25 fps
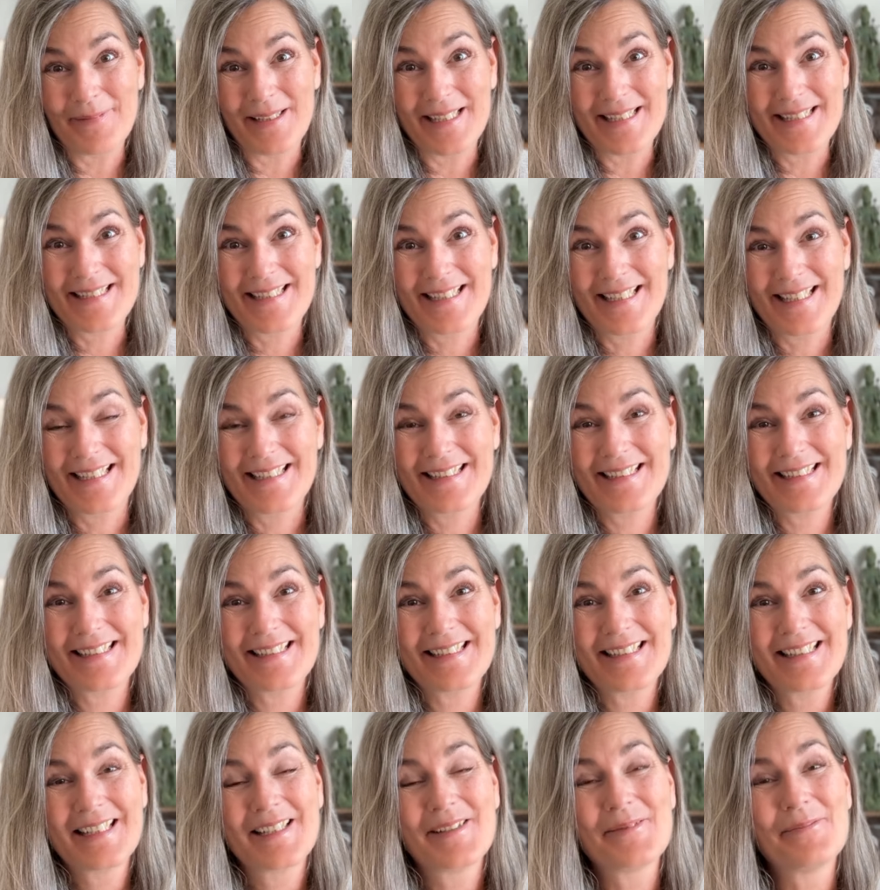Misknits.
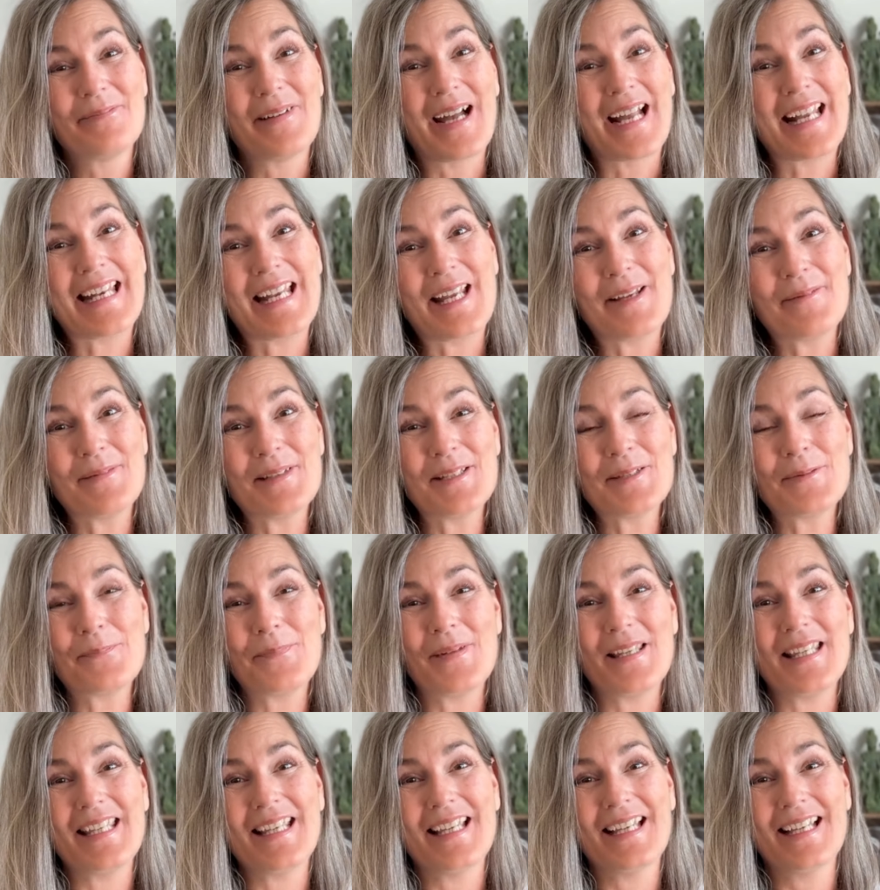My name is
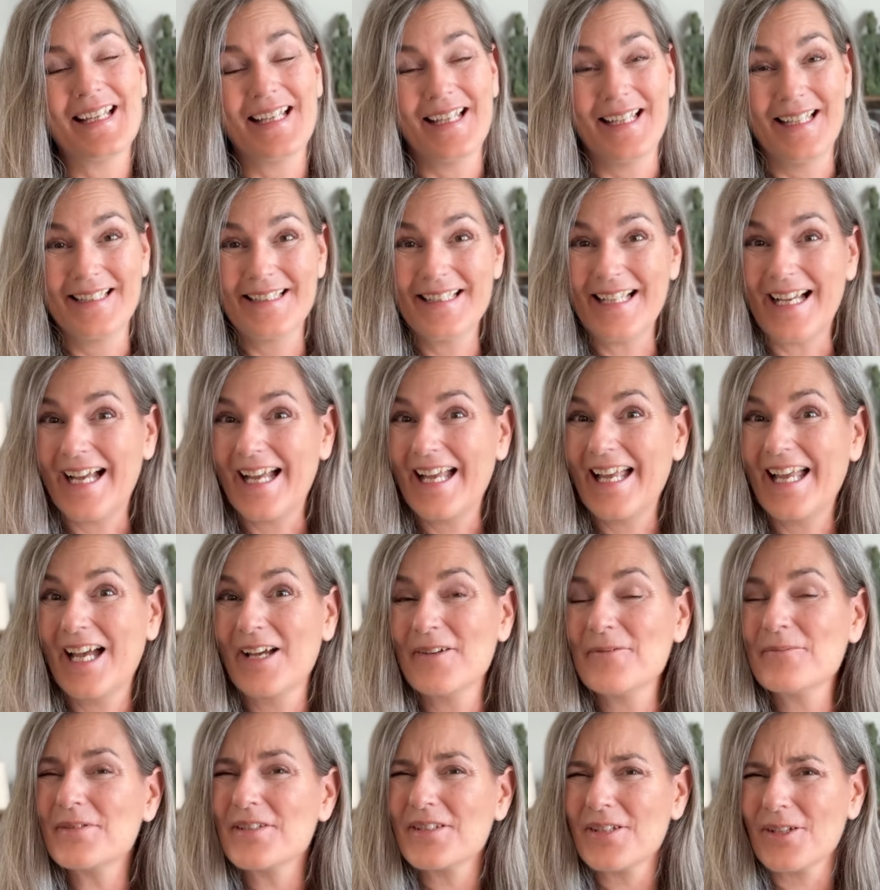Pia and I
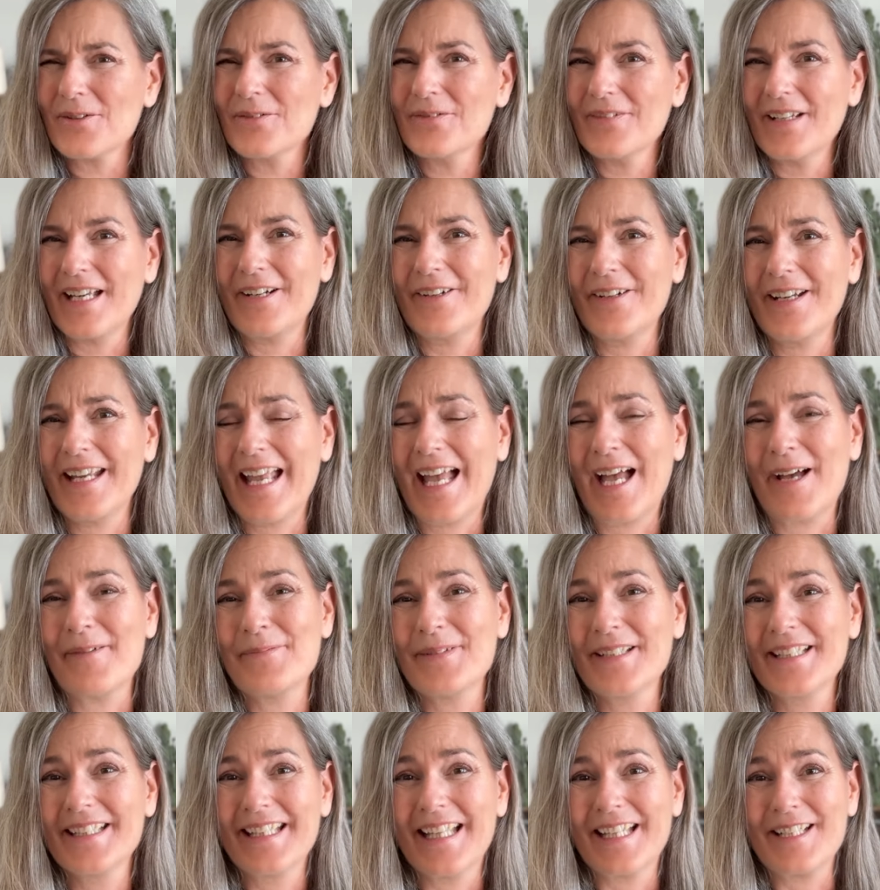am so very
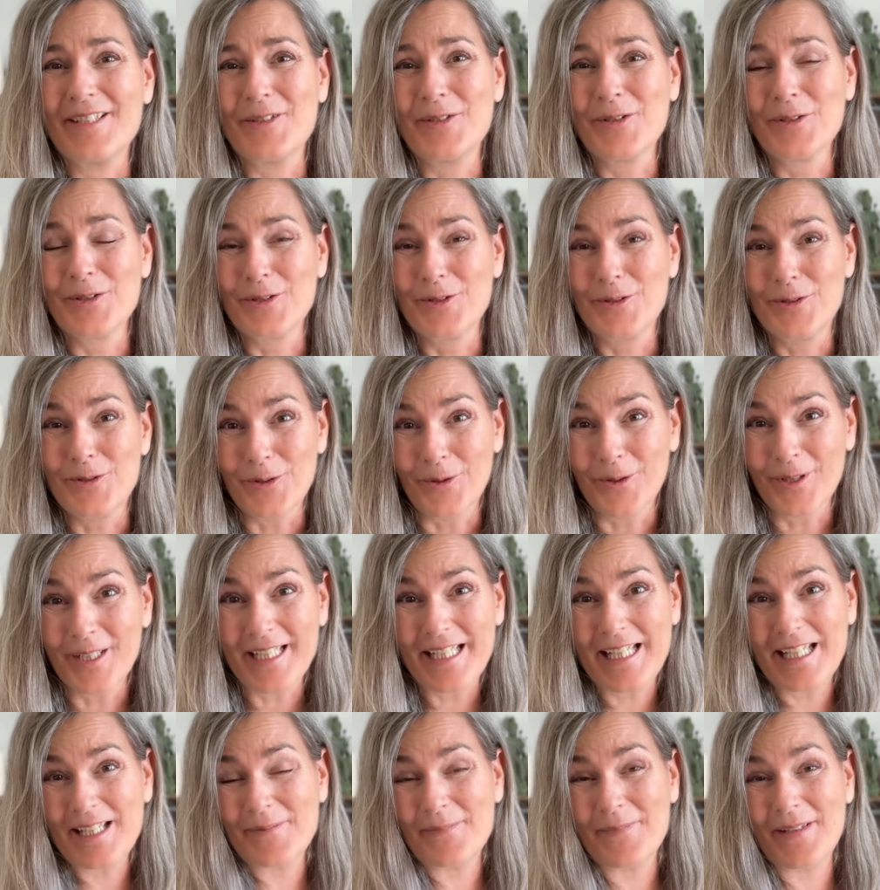happy that you're
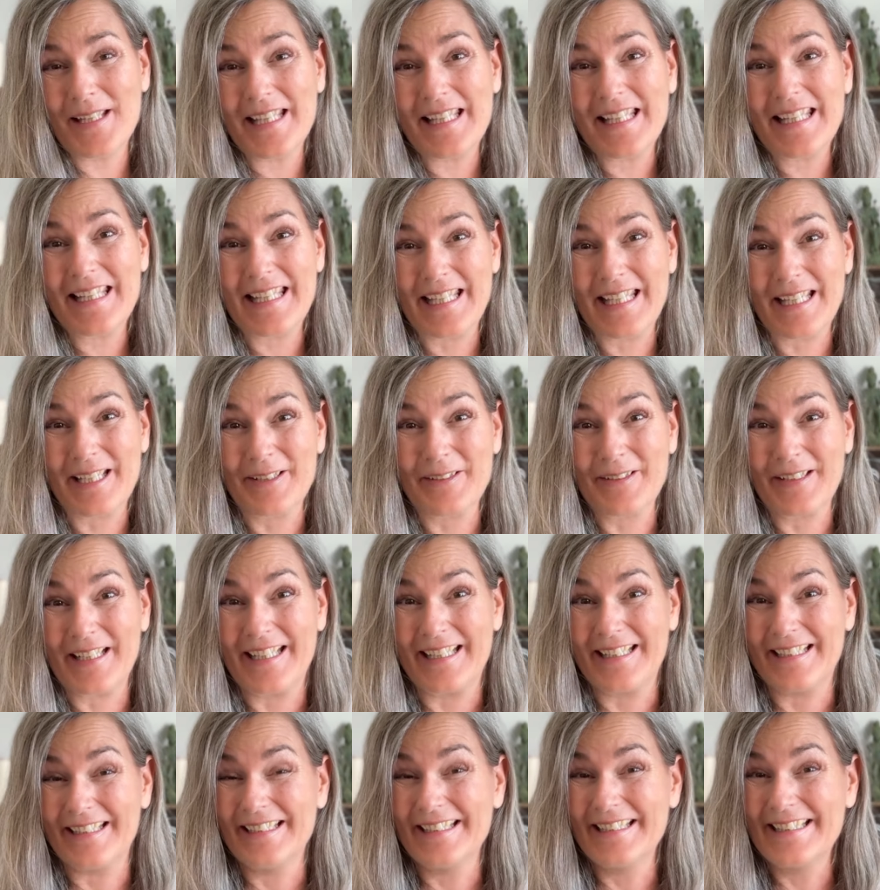joining me here
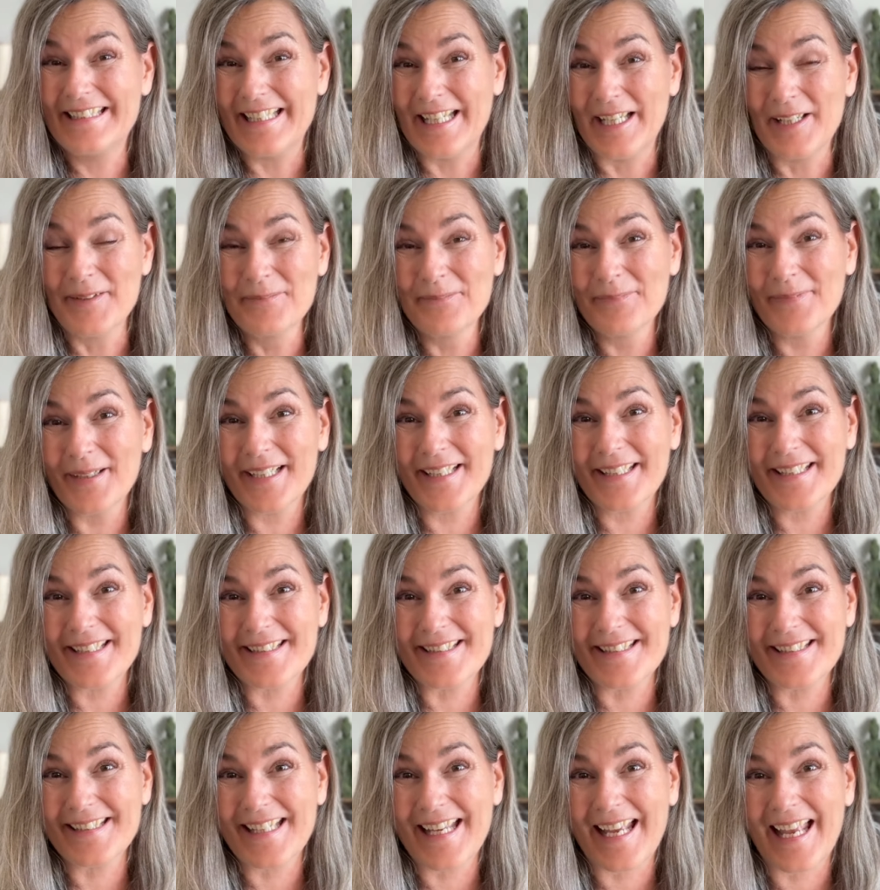in Denmark
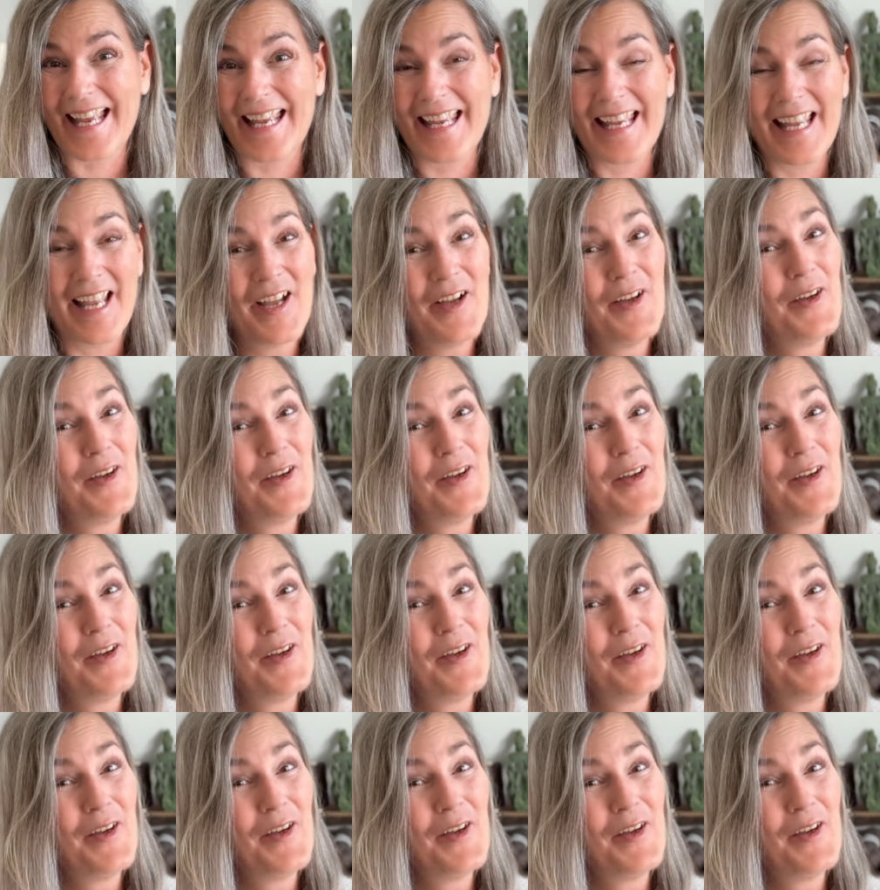today